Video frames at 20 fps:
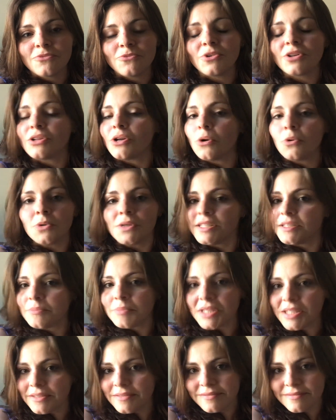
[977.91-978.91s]
will always
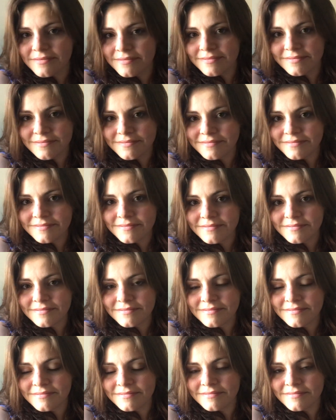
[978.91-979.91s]
be,
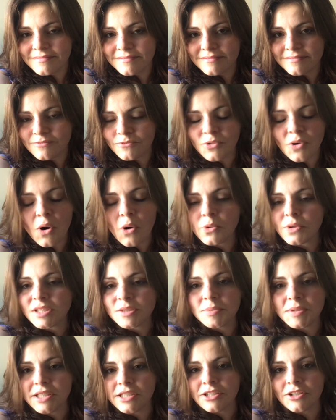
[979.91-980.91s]
will
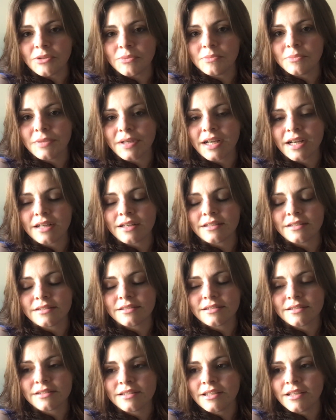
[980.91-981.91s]
always be here,
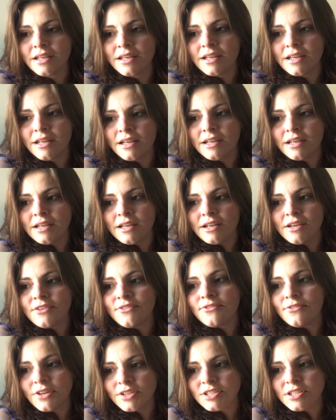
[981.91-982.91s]
because
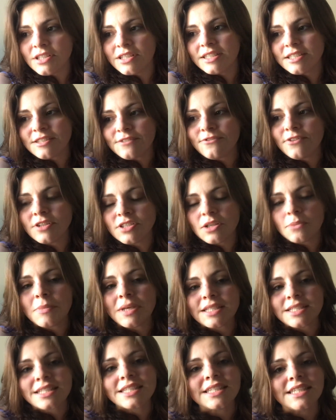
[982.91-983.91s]
fund it's
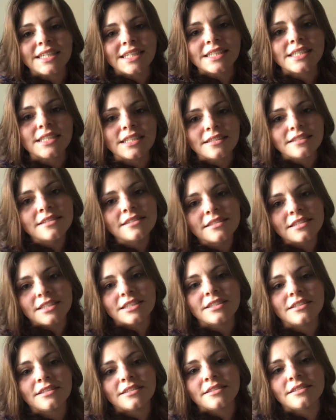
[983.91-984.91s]
fundamentally in us.
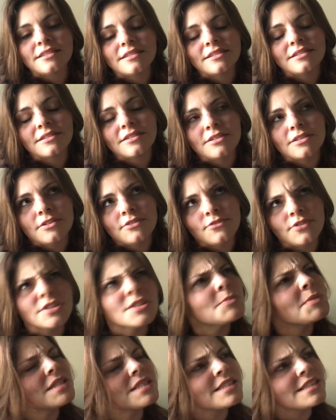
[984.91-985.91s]
It, it's
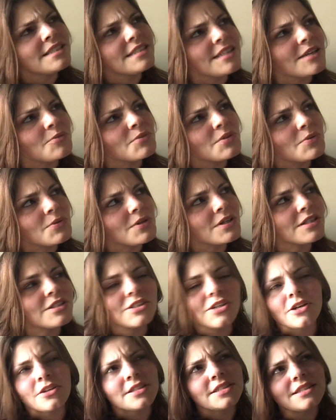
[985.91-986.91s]
fundamentally, is that the word?
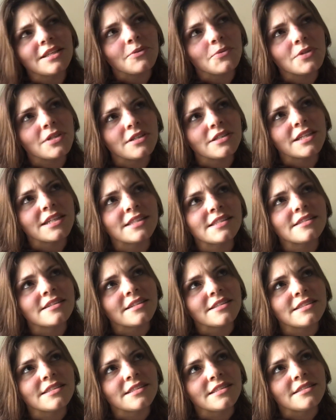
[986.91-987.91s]
No, it's not. Word, it's
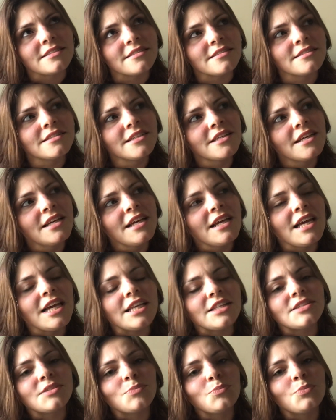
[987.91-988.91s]
it's in,
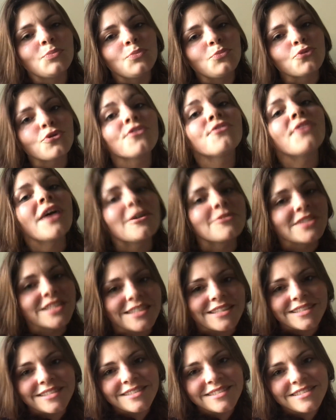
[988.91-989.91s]
it's
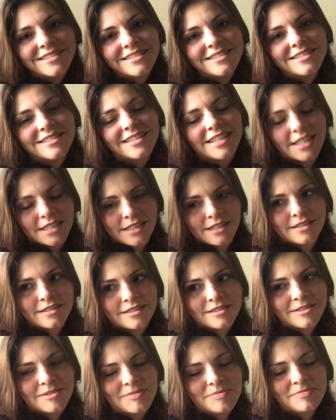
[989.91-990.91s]
profoundly in
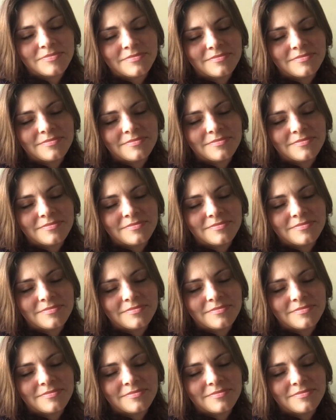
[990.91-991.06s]
us.